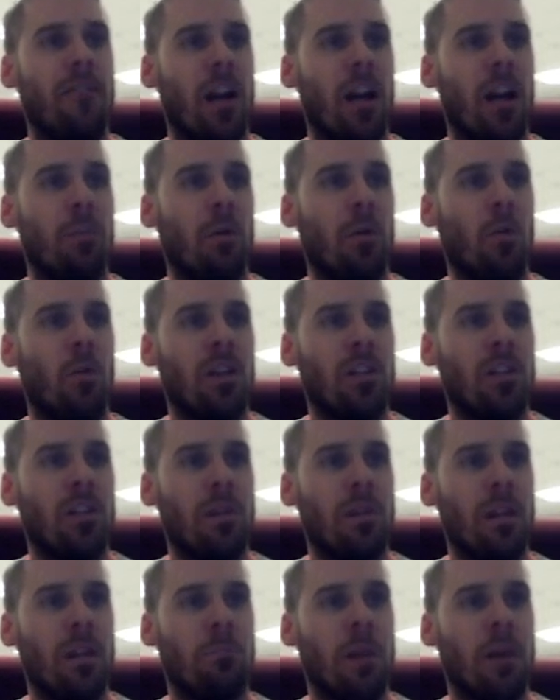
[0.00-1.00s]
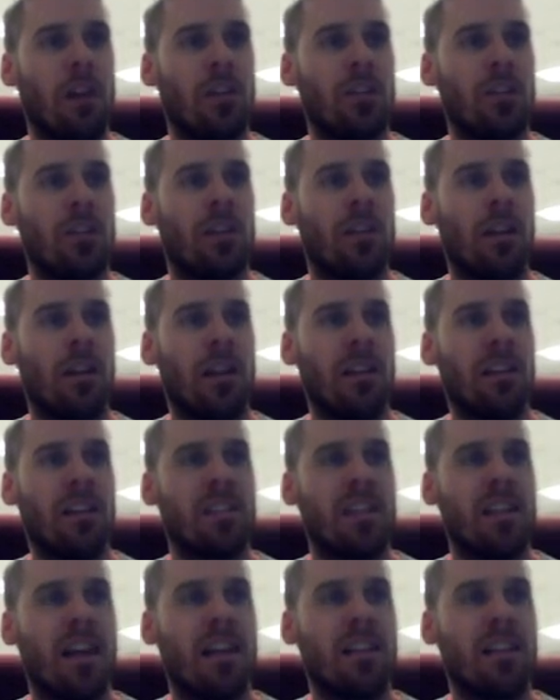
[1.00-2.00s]
variable, what is being measured in
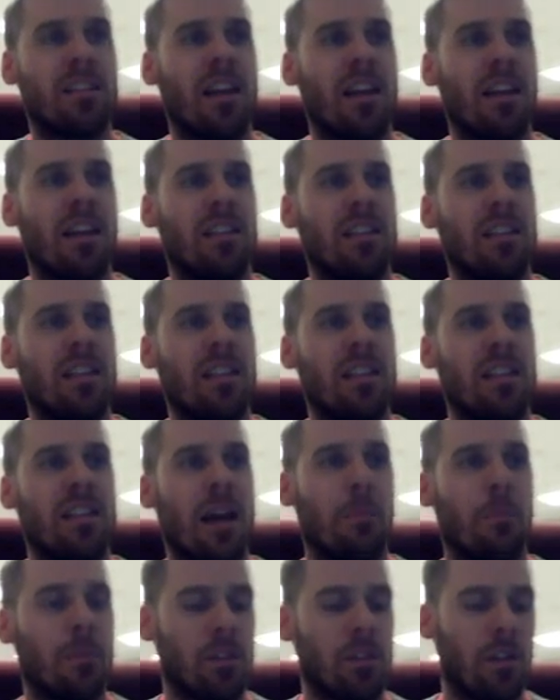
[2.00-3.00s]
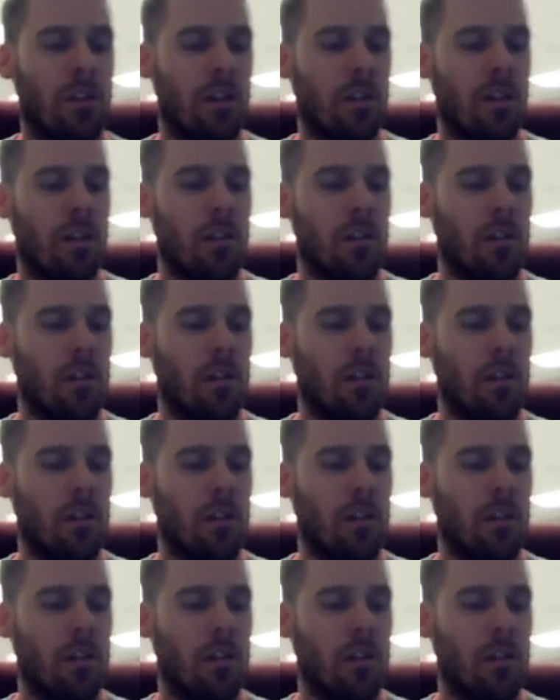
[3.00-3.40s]
this data set, is the temperature.